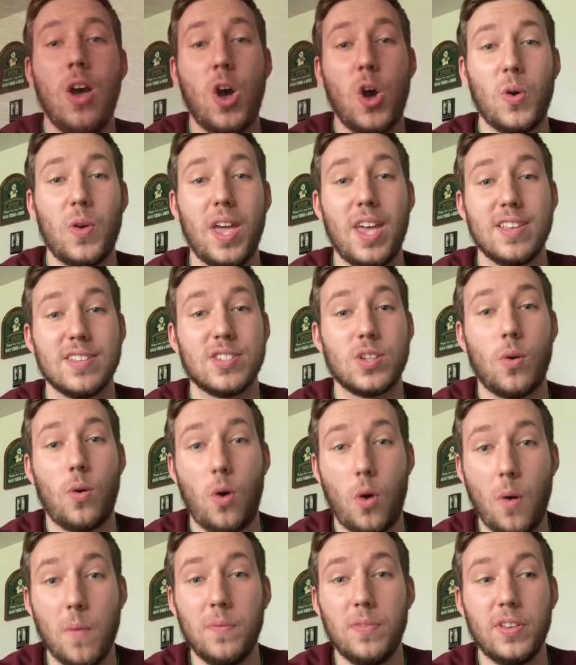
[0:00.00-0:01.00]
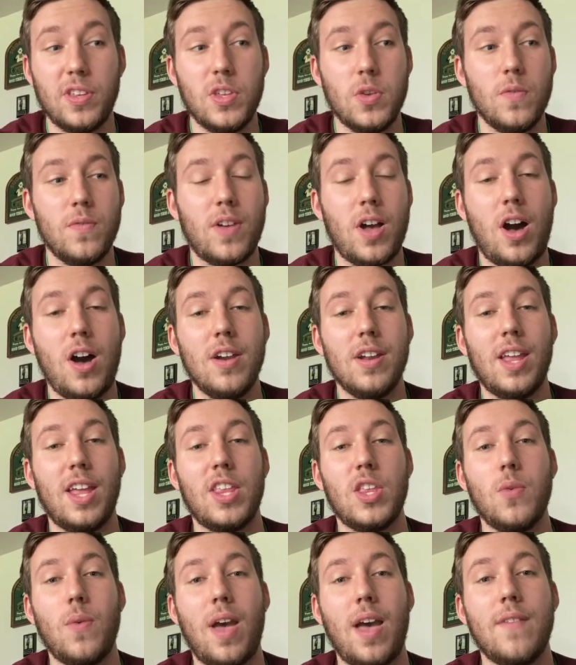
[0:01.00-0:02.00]
Okay, so hopefully you've gone
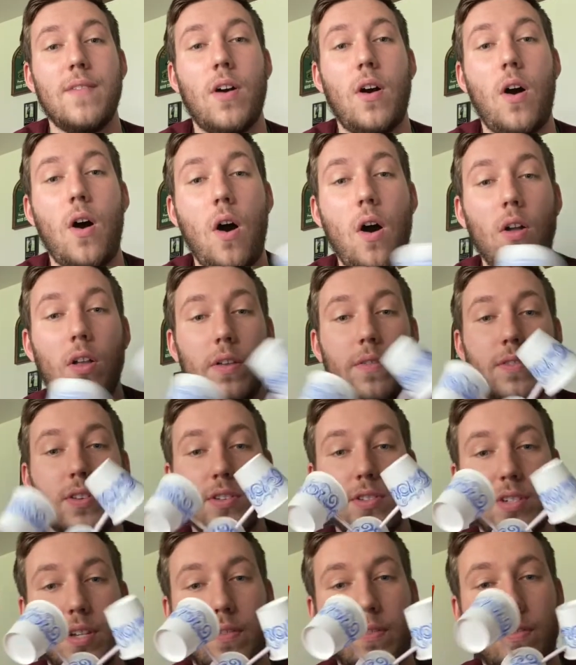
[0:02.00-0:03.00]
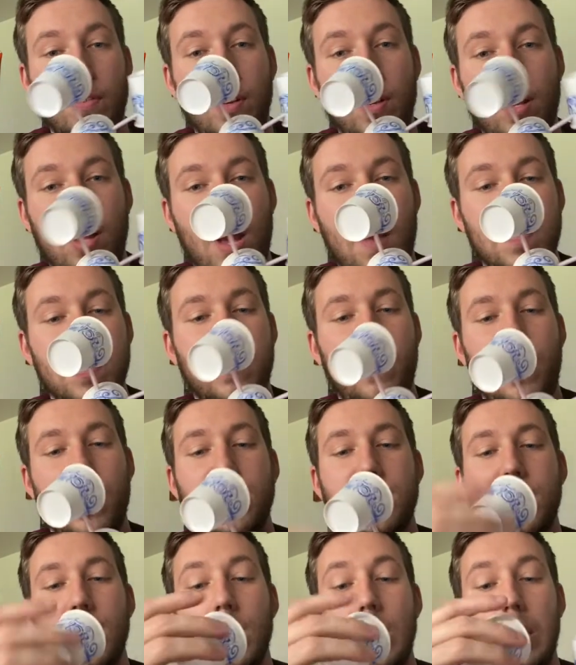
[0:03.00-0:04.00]
and you have all of your different cups
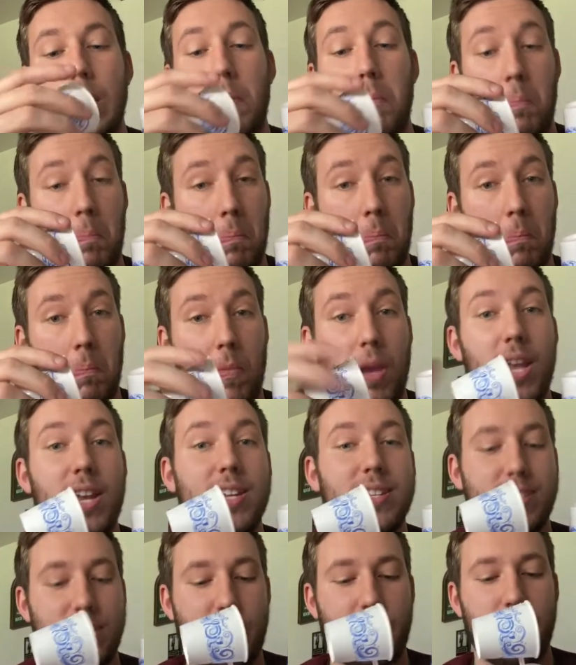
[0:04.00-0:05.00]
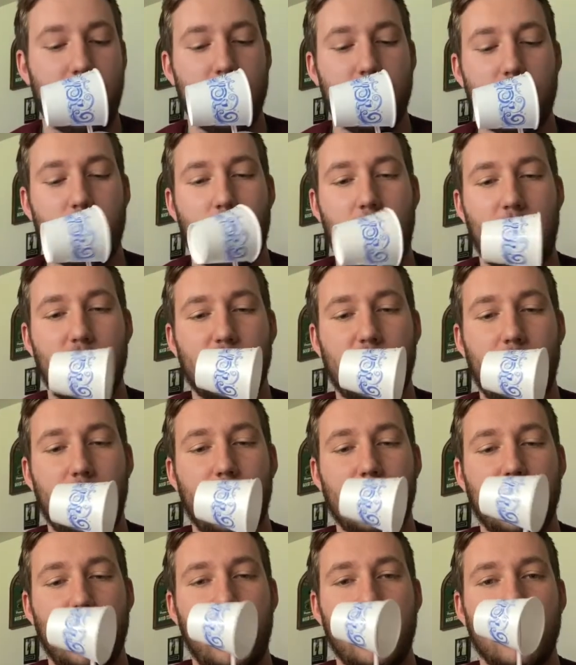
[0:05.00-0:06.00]
facing in a different direction of
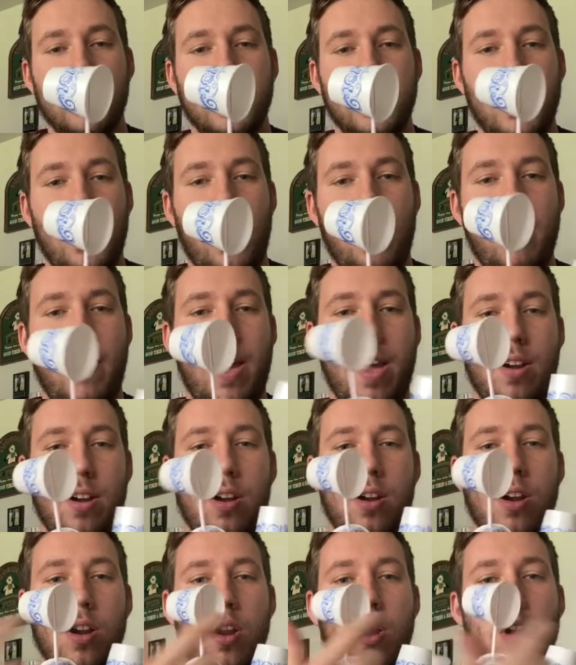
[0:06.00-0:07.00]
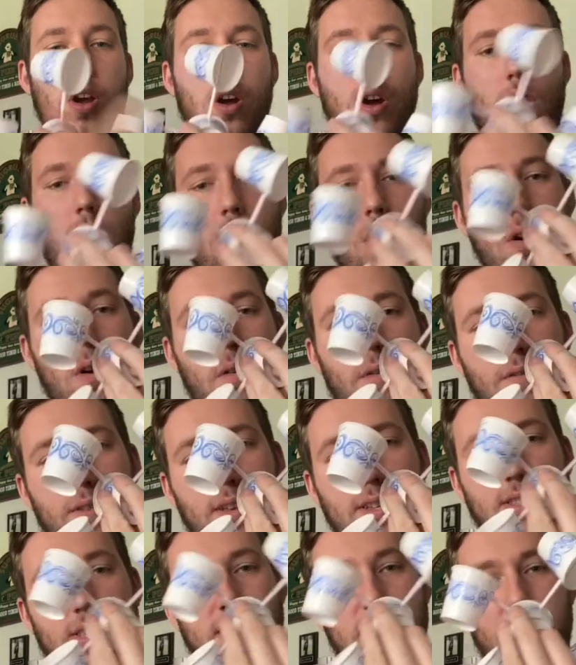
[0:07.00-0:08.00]
each other. See how mine are all
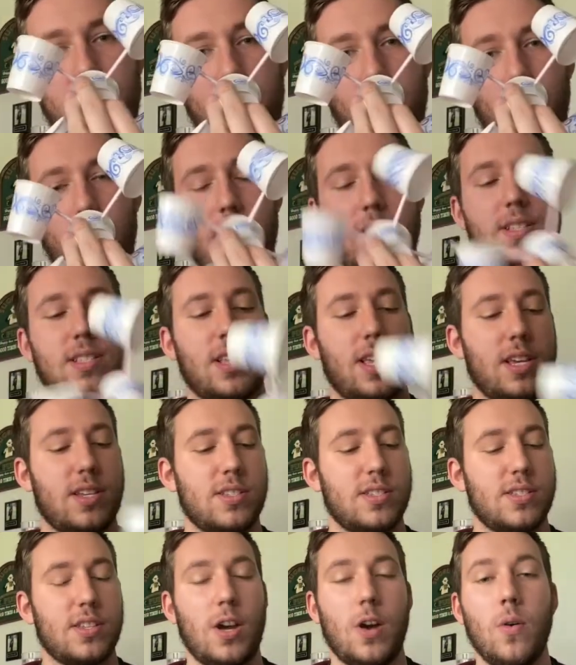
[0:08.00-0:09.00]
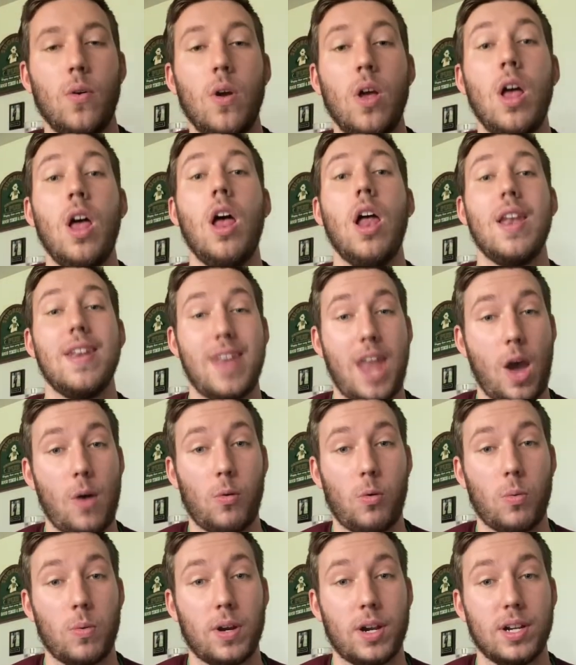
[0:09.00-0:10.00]
facing different ways like so. Now
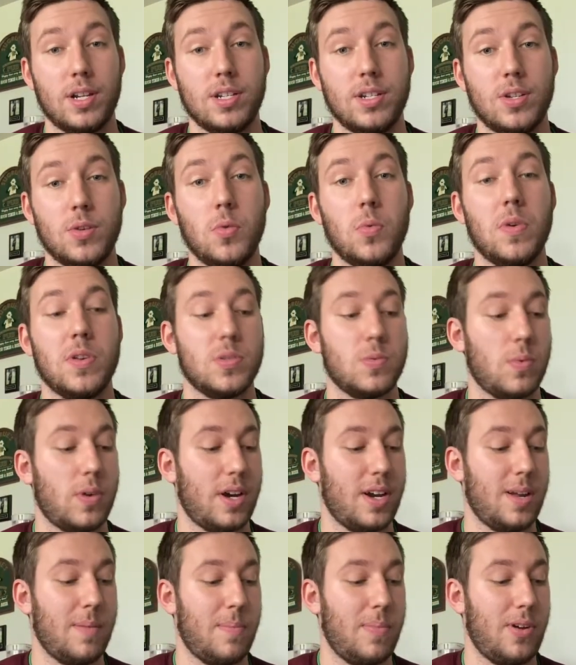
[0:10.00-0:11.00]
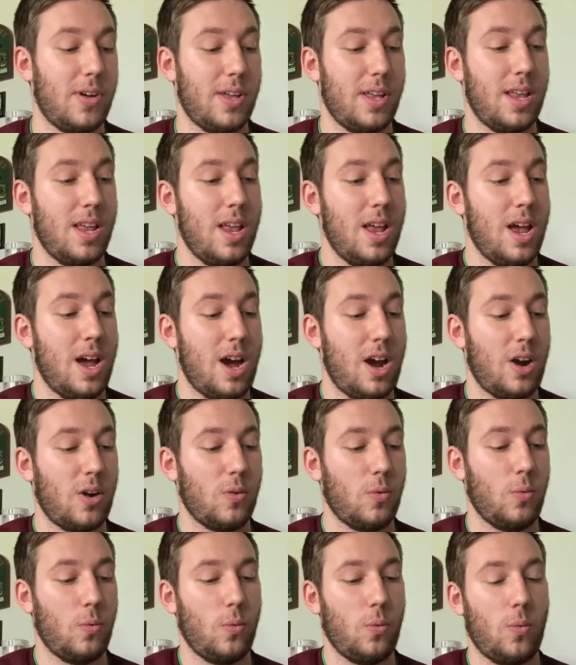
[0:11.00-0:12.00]
what we're gonna do is we're gonna put
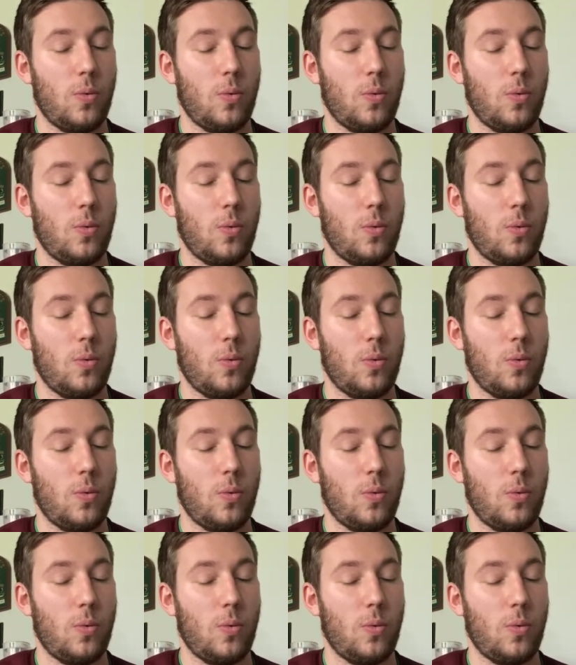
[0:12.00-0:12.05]
our